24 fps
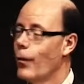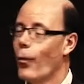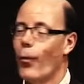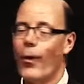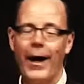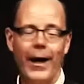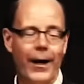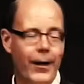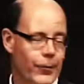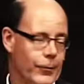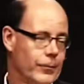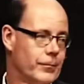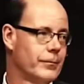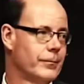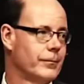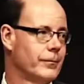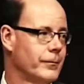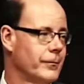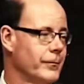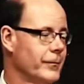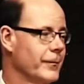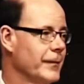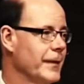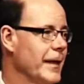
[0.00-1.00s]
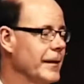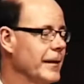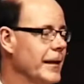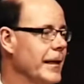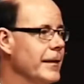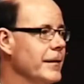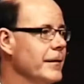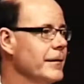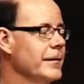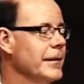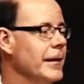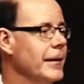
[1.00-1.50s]
Wow, that
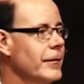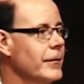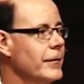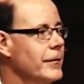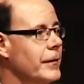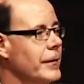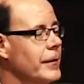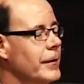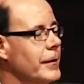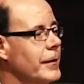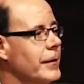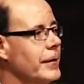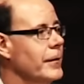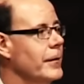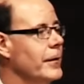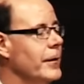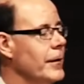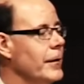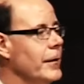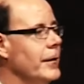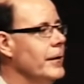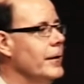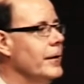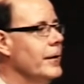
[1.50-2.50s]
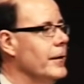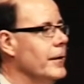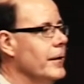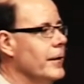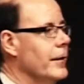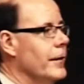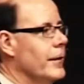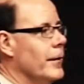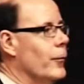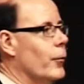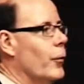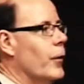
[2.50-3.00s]
kind of sounds like a
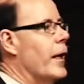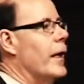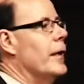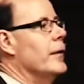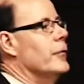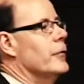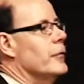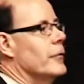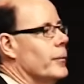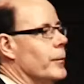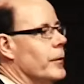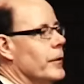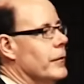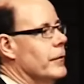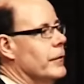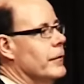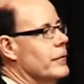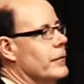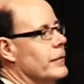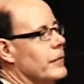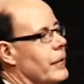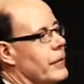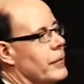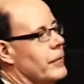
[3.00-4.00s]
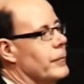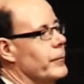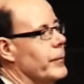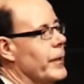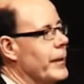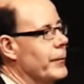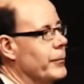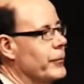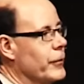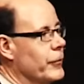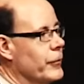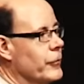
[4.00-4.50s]
when I used to be in the Southern
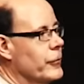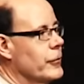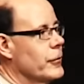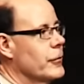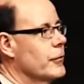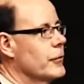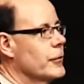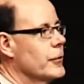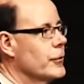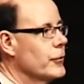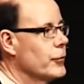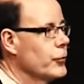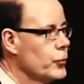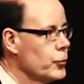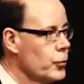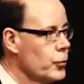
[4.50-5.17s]
Baptist Church in